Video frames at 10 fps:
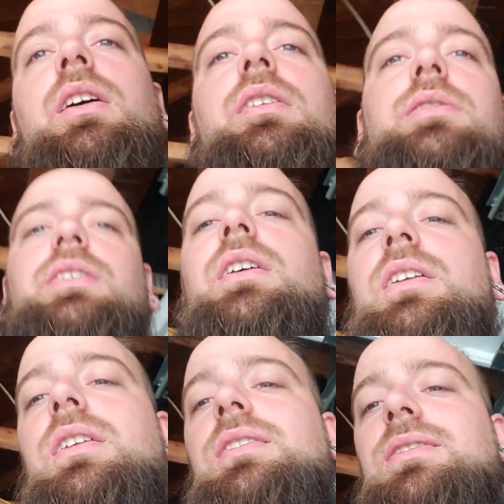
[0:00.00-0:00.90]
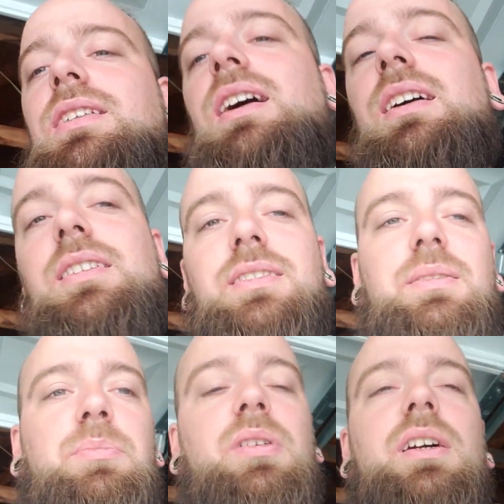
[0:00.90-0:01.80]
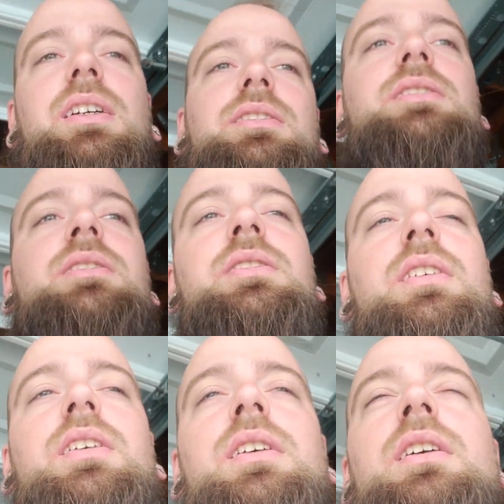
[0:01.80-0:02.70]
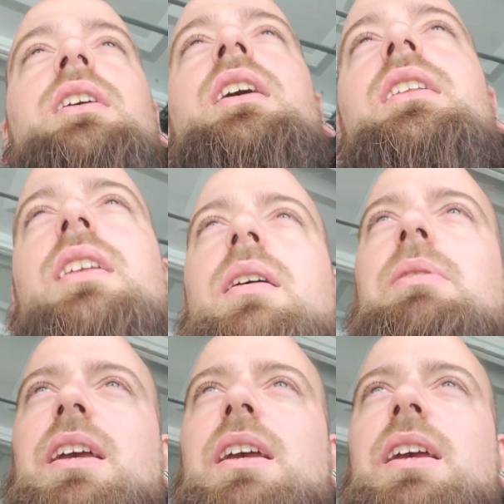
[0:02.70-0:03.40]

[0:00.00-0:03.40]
It is in, it is tight, it is in place, and then I